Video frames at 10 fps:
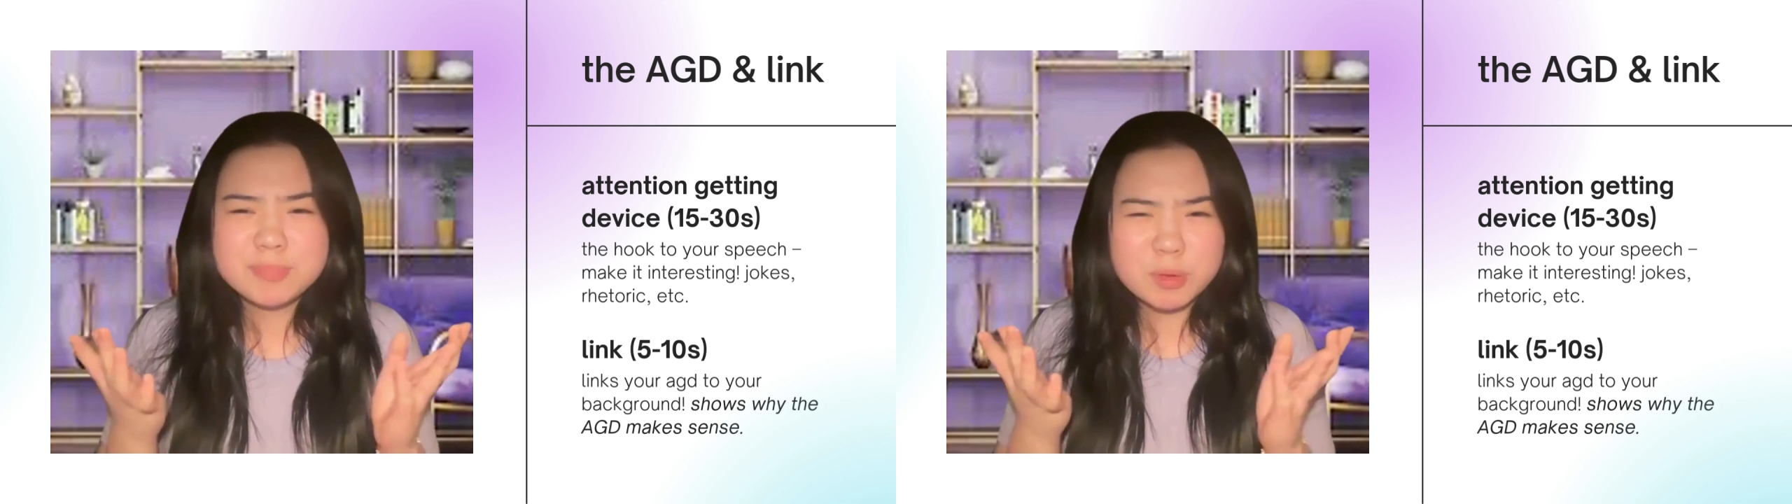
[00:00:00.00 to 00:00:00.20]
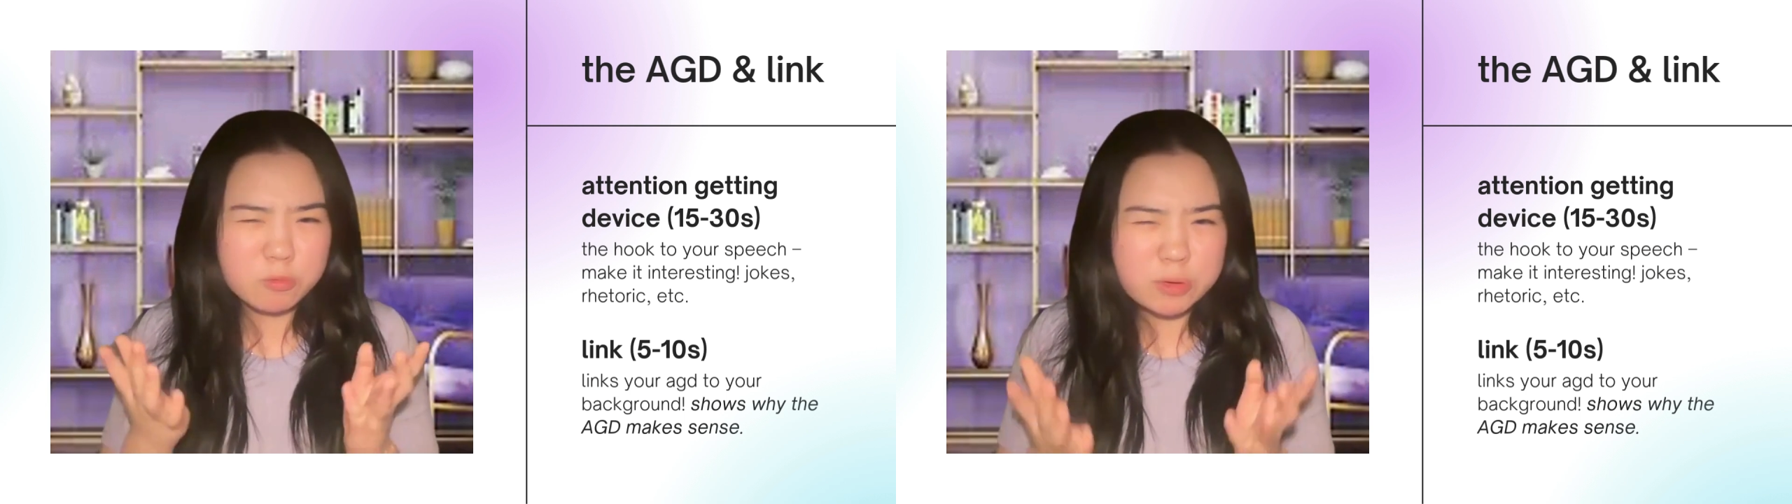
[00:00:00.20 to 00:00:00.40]

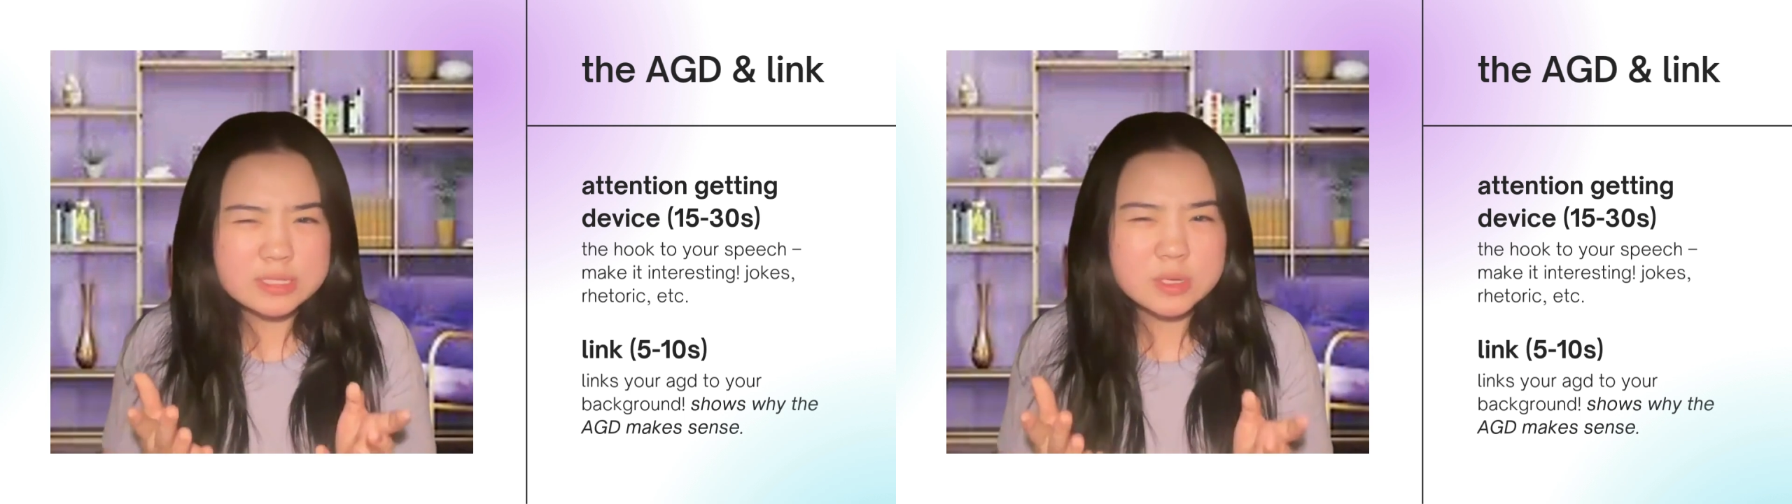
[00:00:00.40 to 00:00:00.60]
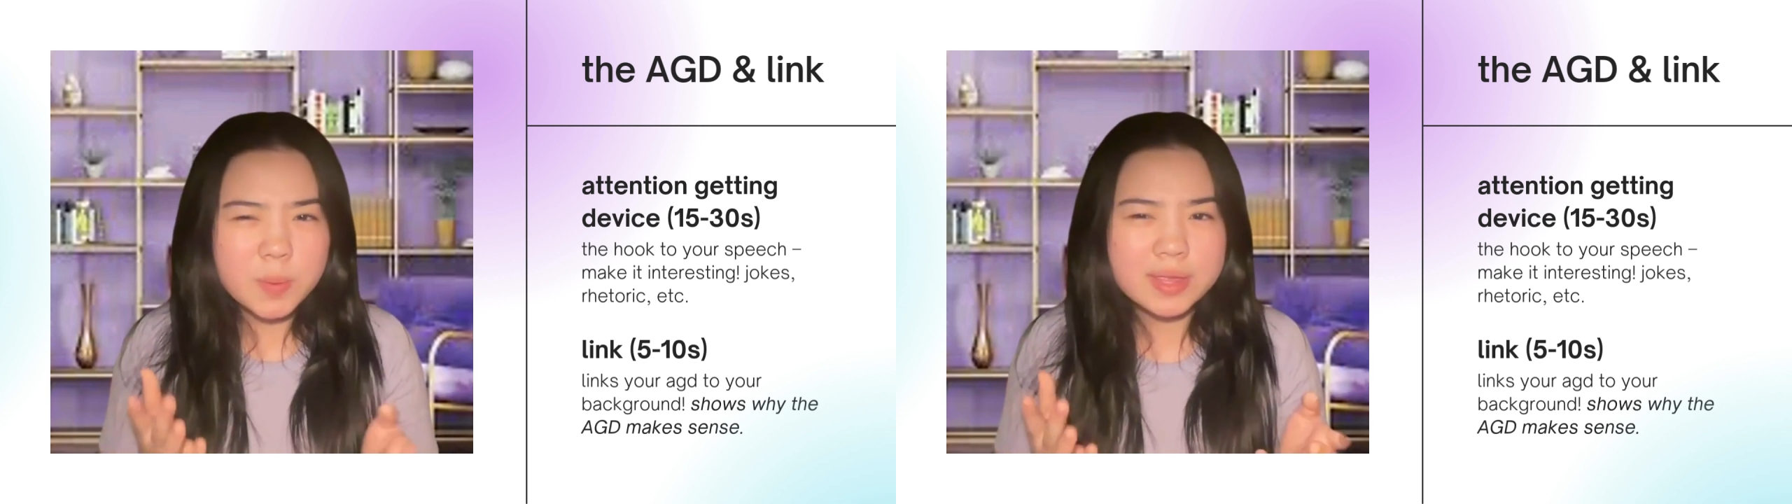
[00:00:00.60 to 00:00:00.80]
The
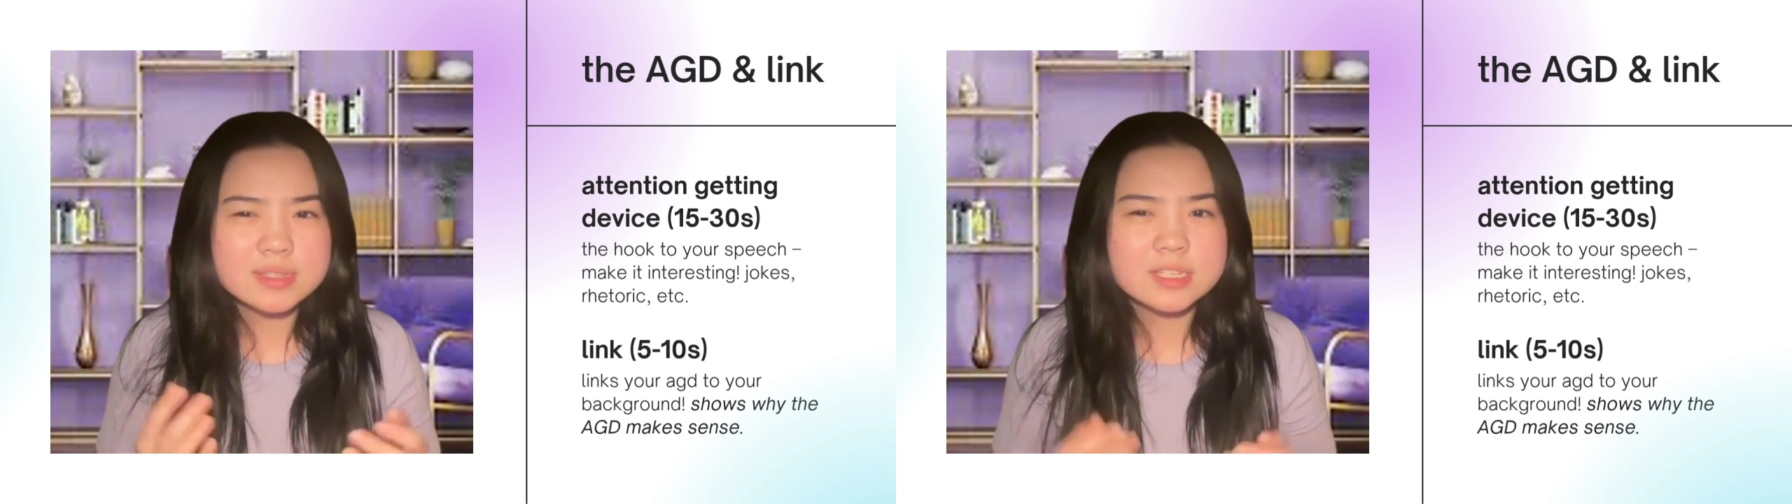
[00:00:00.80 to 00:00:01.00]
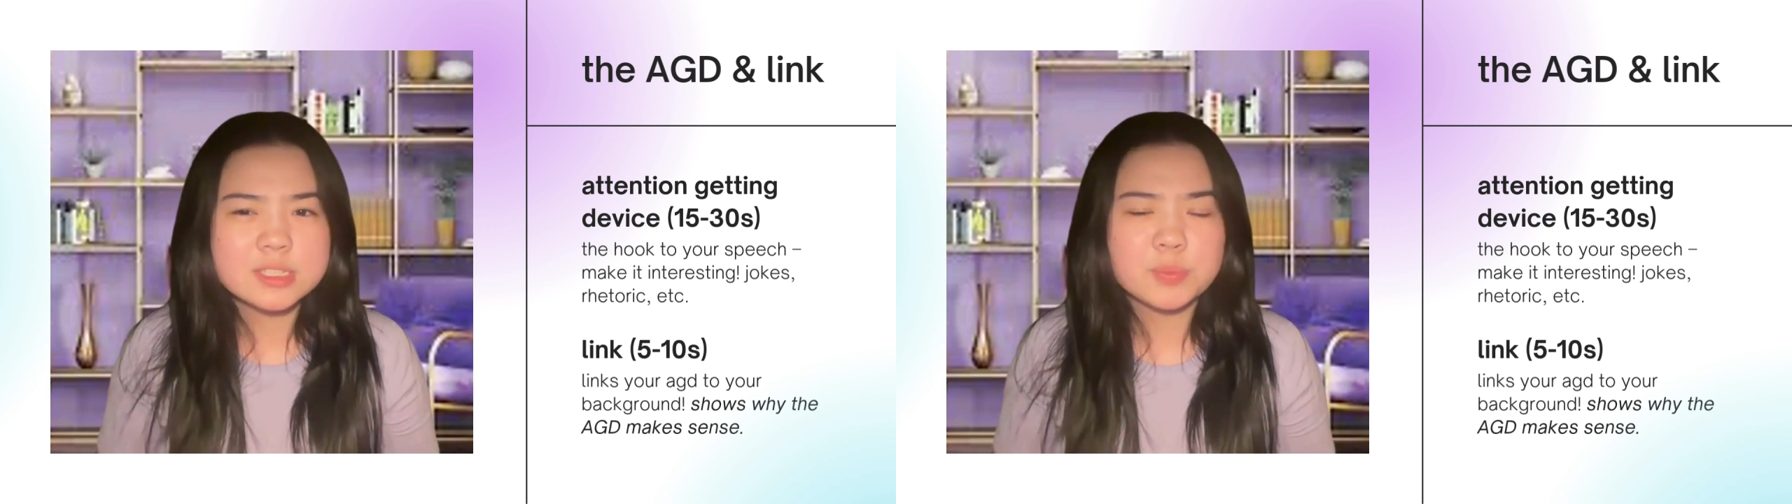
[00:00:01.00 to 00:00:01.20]
reason why
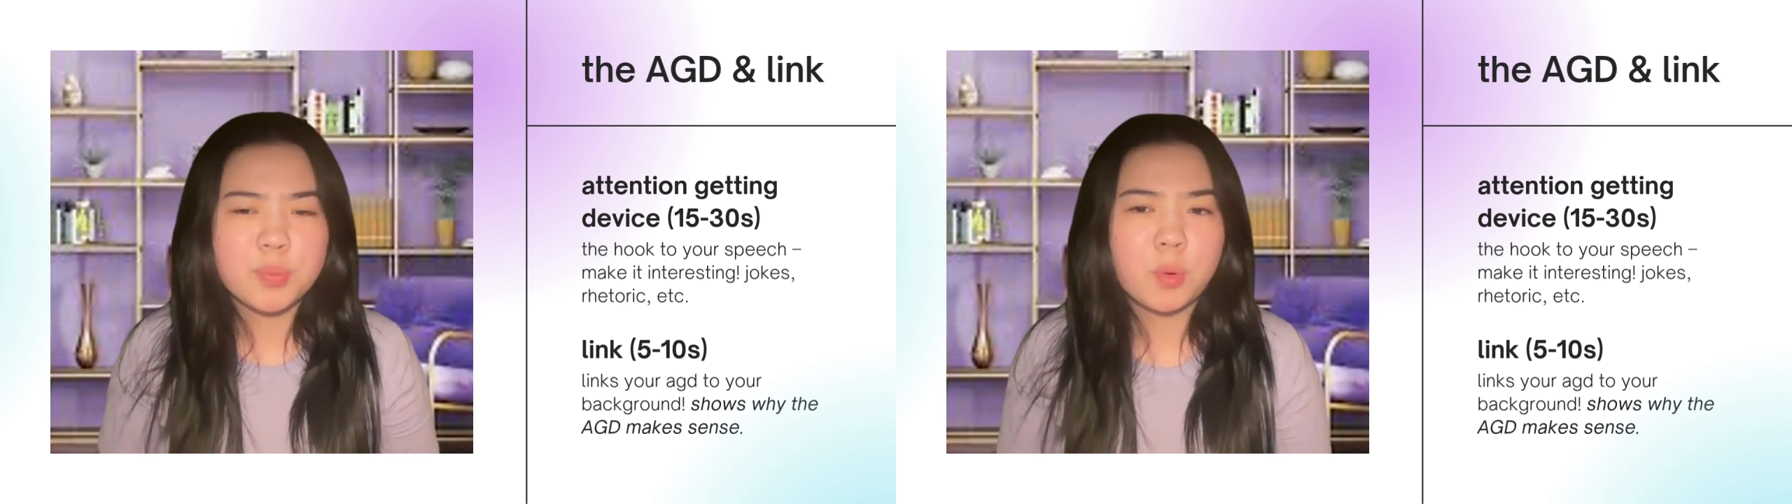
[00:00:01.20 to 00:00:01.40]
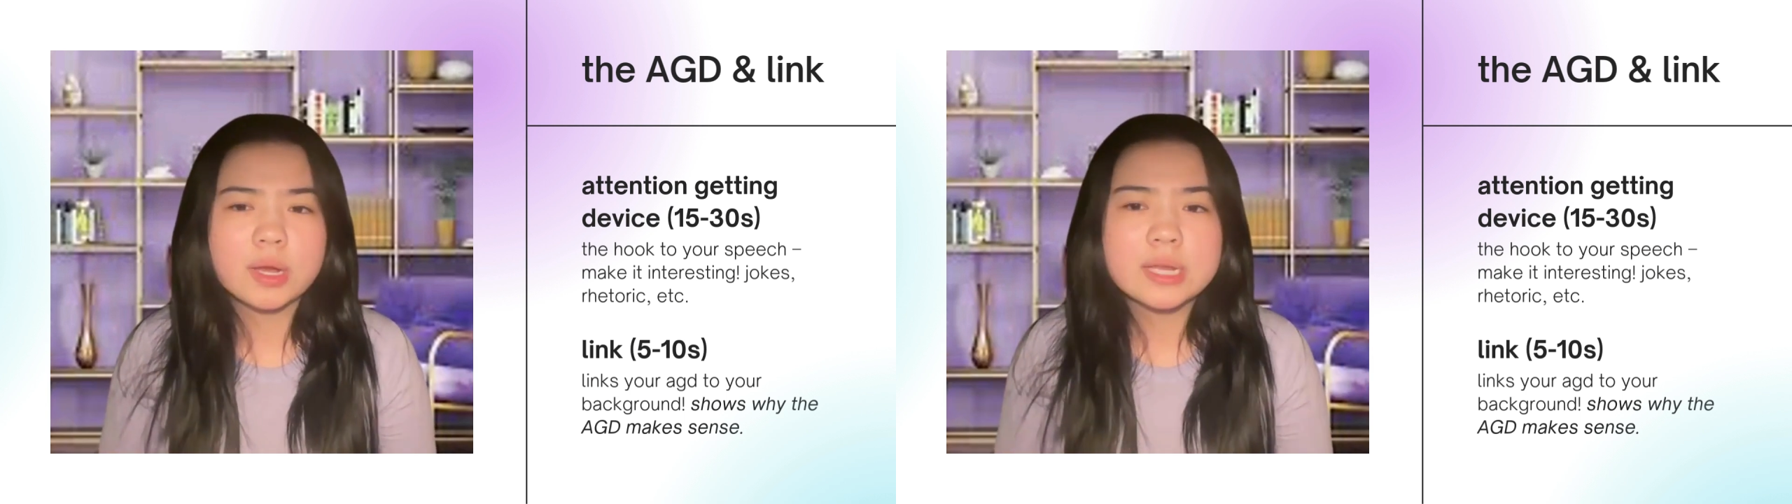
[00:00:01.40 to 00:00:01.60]
this is
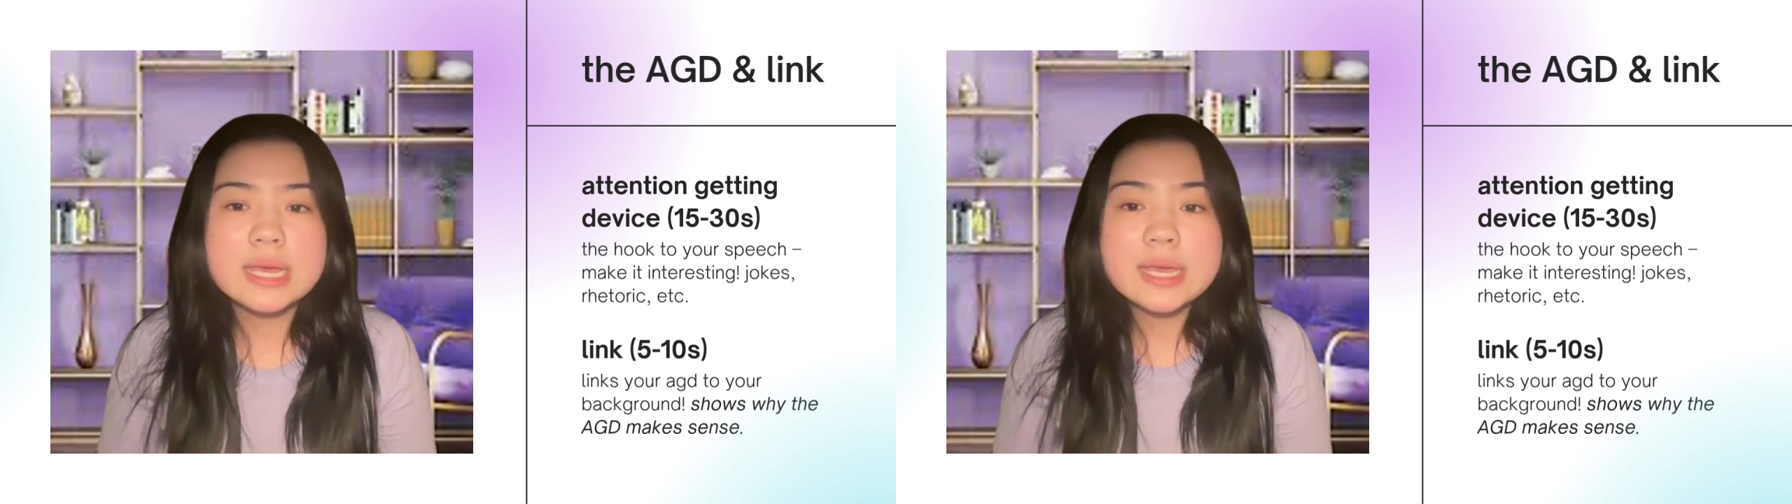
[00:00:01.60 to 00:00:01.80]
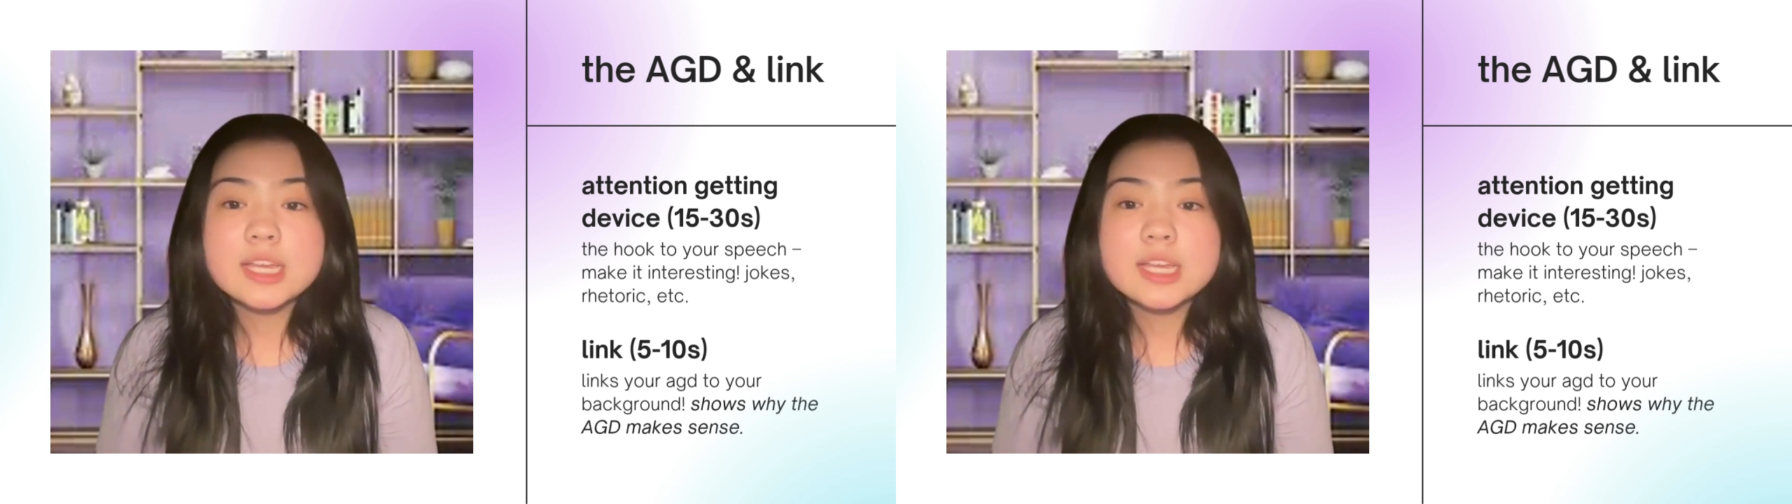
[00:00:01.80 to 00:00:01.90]
important